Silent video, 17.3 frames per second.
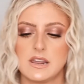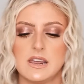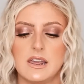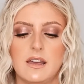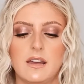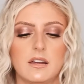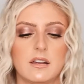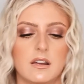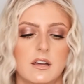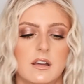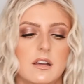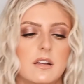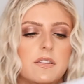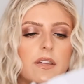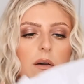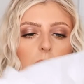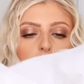here
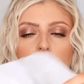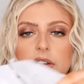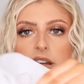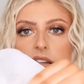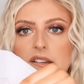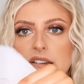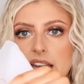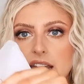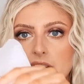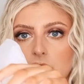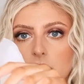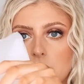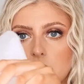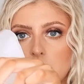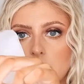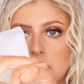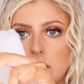there was a
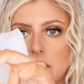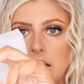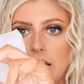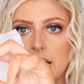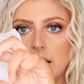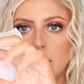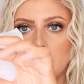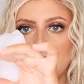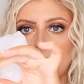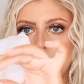seal like